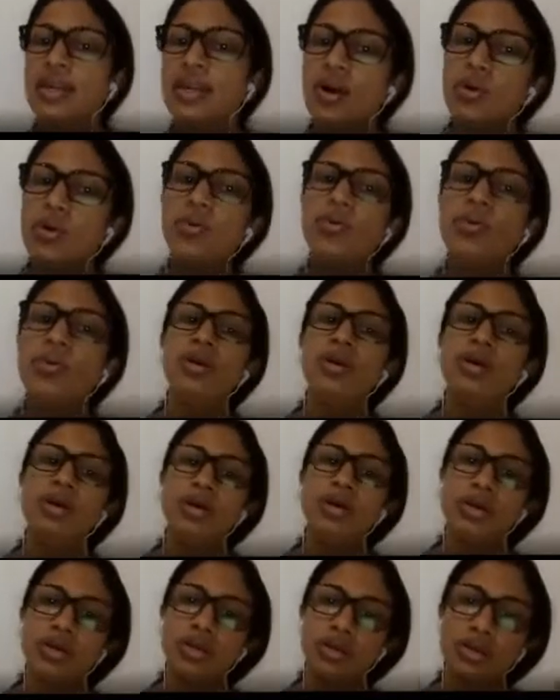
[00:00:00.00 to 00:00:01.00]
Now
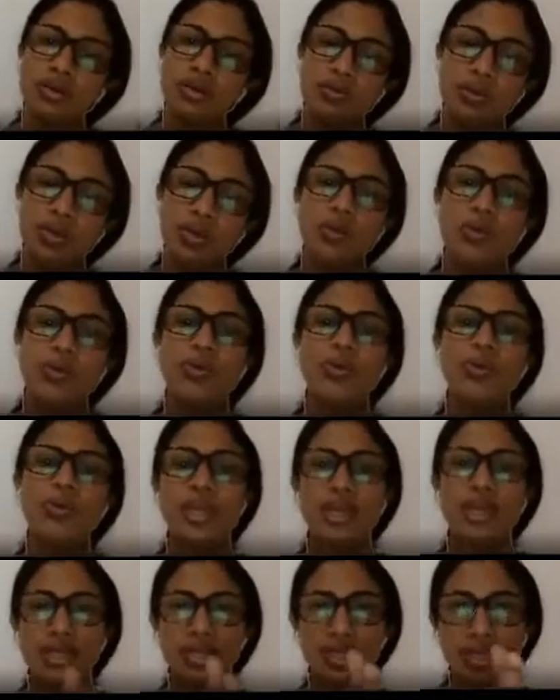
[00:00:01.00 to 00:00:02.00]
we know
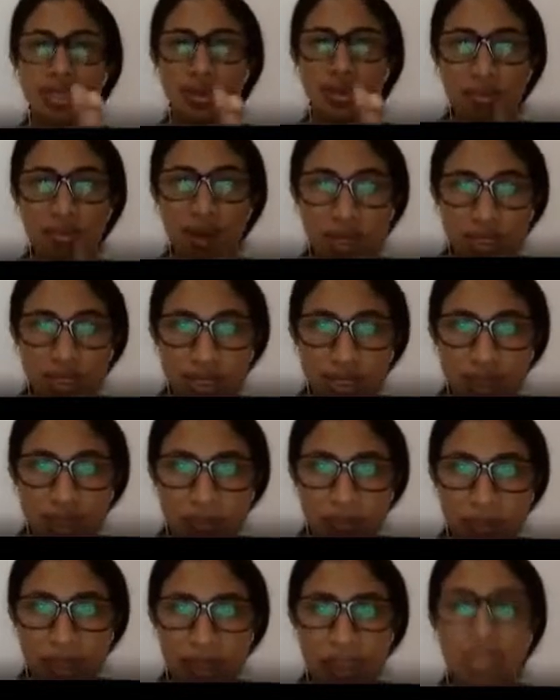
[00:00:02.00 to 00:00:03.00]
that money
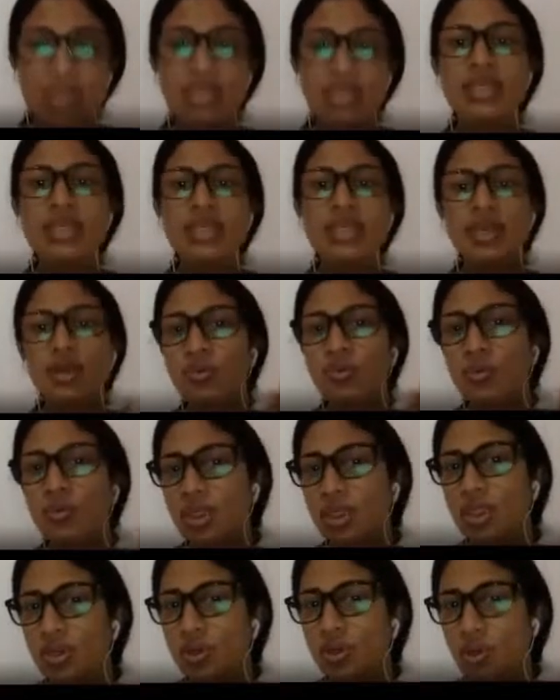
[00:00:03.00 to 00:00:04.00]
supply is linked
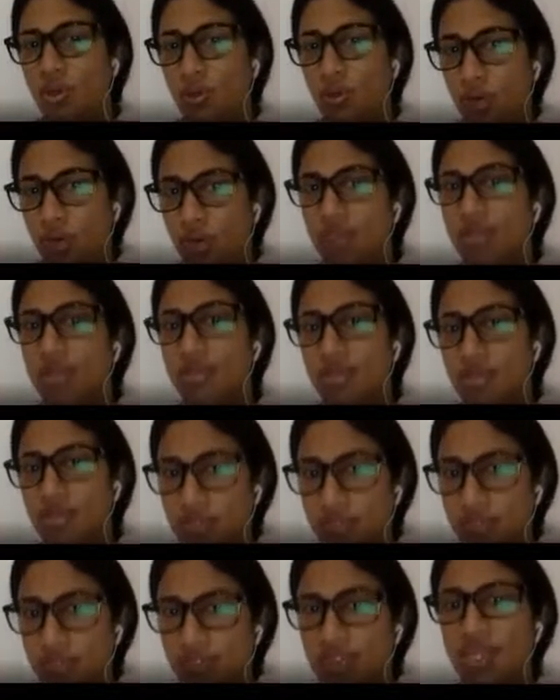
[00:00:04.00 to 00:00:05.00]
with the gold
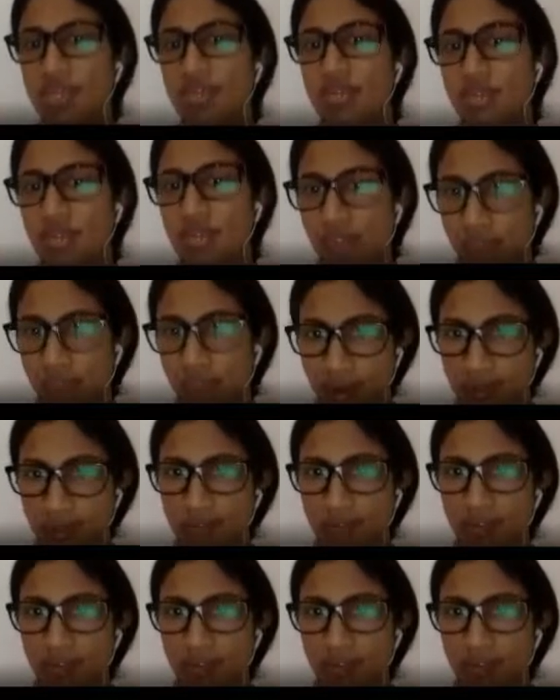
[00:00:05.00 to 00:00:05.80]
reserves that we have,